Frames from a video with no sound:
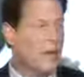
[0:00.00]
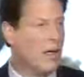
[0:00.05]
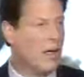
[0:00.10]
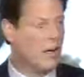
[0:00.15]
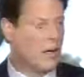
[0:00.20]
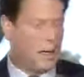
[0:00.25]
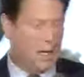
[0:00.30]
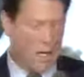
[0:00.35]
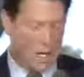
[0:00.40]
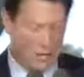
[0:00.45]

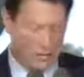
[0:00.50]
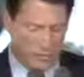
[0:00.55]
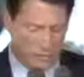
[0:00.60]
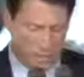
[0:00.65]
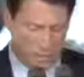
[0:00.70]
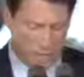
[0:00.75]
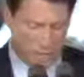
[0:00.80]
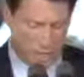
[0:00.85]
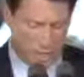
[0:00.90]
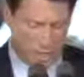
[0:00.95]
At
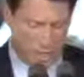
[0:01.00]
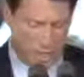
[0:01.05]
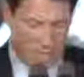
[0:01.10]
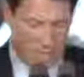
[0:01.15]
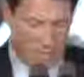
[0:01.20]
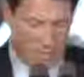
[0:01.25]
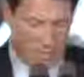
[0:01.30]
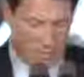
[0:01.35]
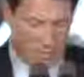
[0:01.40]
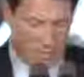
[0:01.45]
California
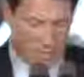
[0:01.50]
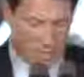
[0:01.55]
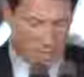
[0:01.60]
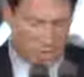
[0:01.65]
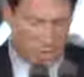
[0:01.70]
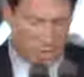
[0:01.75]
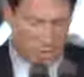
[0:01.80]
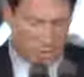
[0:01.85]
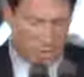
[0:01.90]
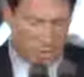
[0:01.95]
State
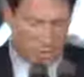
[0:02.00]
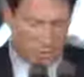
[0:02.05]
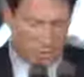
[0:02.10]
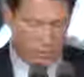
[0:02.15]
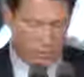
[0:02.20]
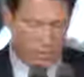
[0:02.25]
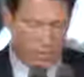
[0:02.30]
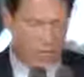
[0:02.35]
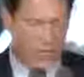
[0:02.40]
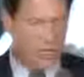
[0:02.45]
University at
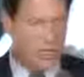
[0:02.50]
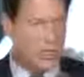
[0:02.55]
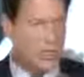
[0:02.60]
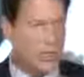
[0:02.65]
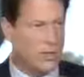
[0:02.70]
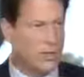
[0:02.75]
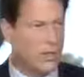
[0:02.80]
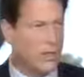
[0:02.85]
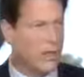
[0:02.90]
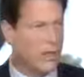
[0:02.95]
Northridge,
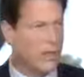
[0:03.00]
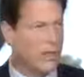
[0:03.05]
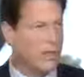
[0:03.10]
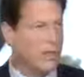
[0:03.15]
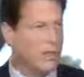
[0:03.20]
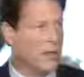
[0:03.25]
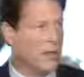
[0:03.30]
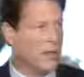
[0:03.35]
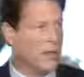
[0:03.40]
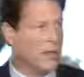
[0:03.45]
uh, where
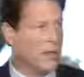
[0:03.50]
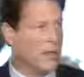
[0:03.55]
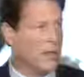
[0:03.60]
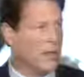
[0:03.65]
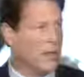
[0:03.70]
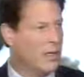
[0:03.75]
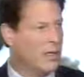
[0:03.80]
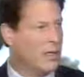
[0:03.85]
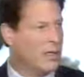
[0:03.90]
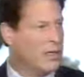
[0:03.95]
the,
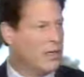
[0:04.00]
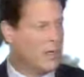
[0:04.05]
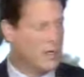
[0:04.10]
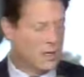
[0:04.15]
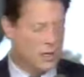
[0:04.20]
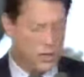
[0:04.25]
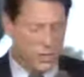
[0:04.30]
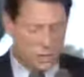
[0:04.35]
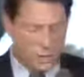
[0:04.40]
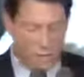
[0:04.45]
the
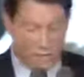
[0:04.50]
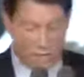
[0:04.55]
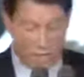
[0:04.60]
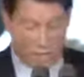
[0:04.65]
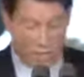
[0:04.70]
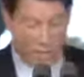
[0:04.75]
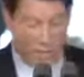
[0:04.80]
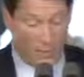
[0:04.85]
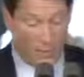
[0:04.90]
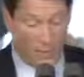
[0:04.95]
institution was
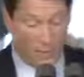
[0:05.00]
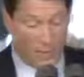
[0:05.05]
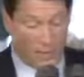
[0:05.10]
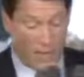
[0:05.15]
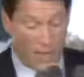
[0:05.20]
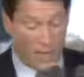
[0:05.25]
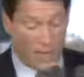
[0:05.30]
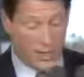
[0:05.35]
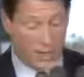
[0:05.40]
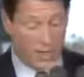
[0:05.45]
up and
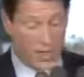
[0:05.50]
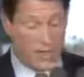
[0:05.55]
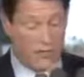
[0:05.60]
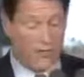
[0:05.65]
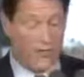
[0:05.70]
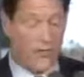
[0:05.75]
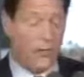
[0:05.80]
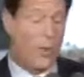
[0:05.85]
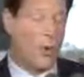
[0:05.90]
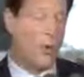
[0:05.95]
running just
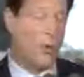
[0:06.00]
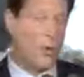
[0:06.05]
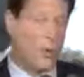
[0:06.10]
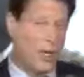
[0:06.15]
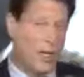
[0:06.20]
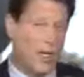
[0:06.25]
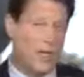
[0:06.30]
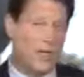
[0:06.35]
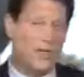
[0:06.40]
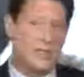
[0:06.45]
four
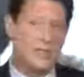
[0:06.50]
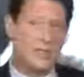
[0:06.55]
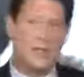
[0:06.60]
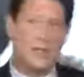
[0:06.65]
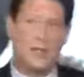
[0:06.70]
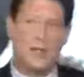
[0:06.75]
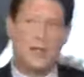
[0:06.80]
weeks